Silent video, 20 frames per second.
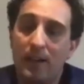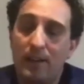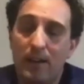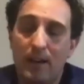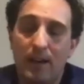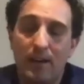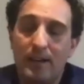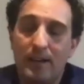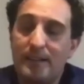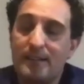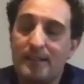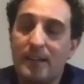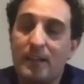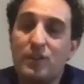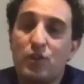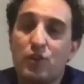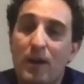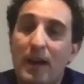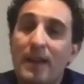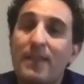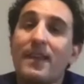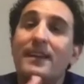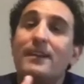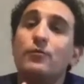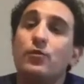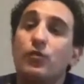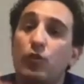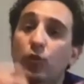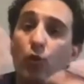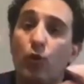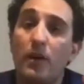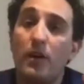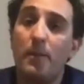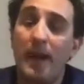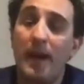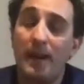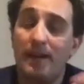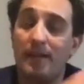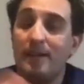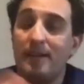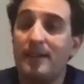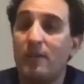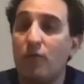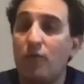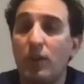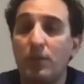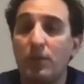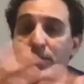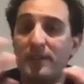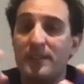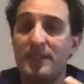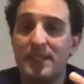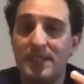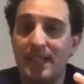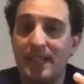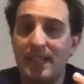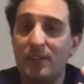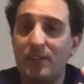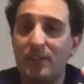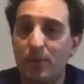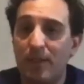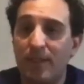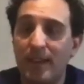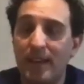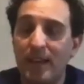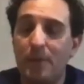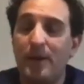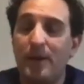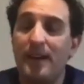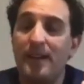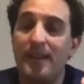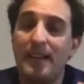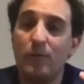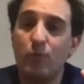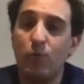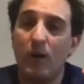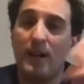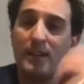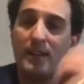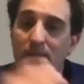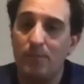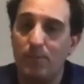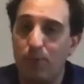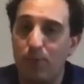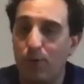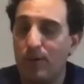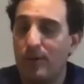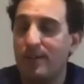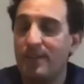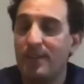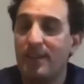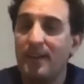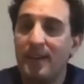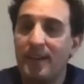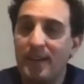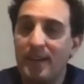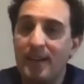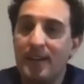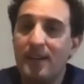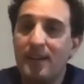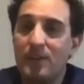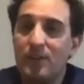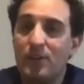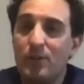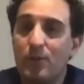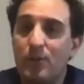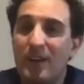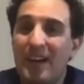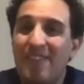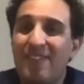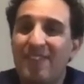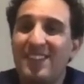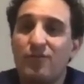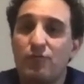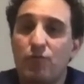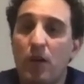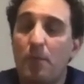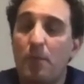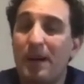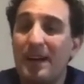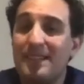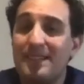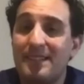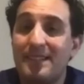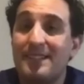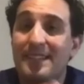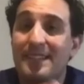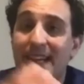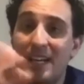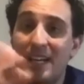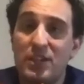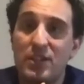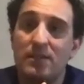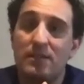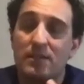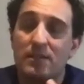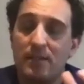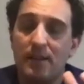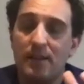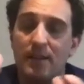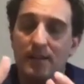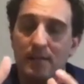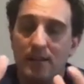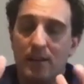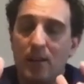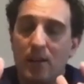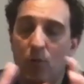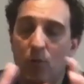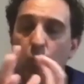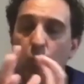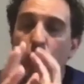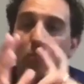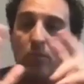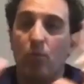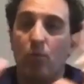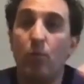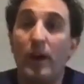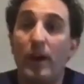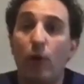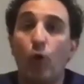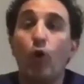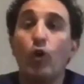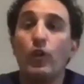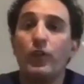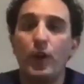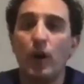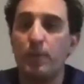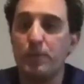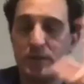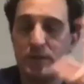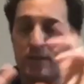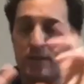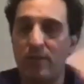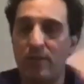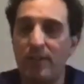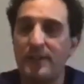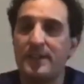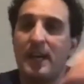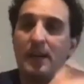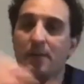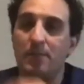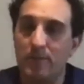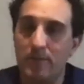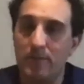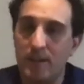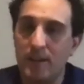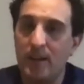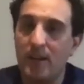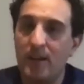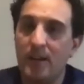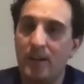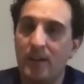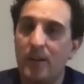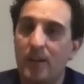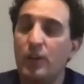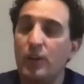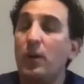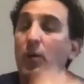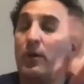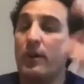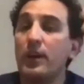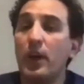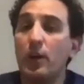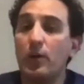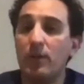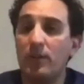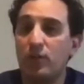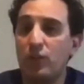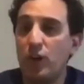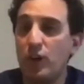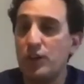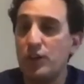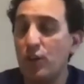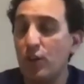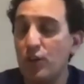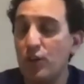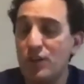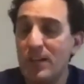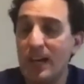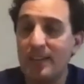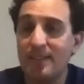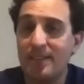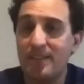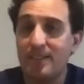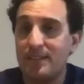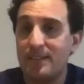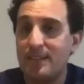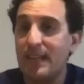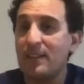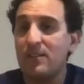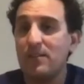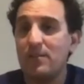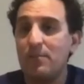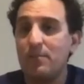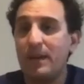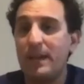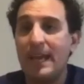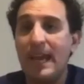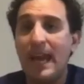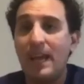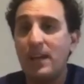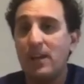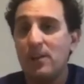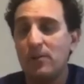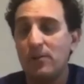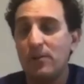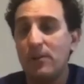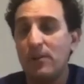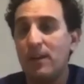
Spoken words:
it's great that he was thought about. The Ross procedure needs to be think about, and that's why it's important to have these robust discussions where all the options are on the table. You don't want to go to a surgeon who just does mechanical